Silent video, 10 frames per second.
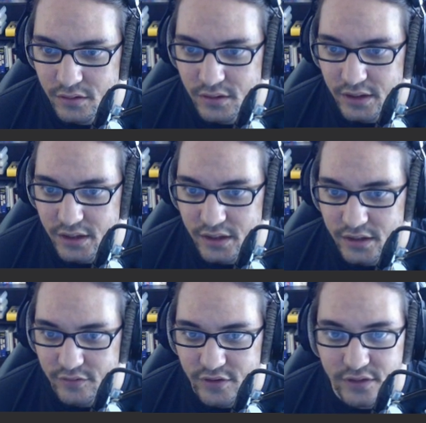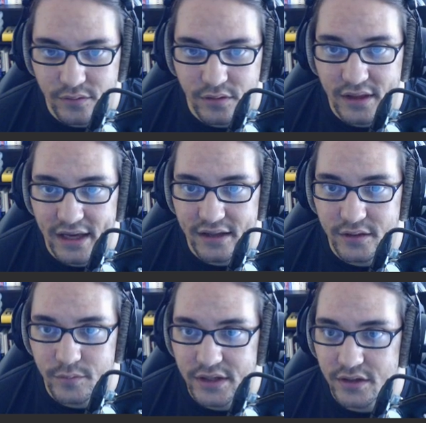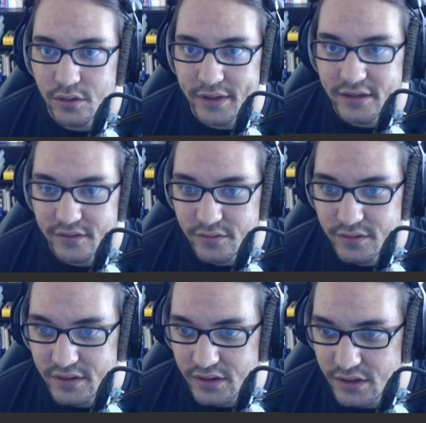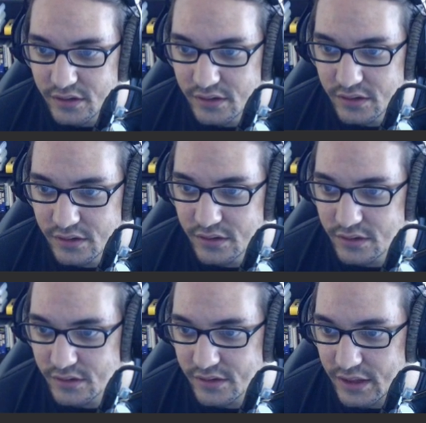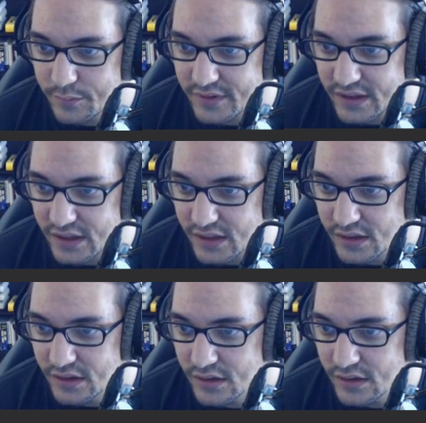And if I do that, then we can go back into here, clamp D.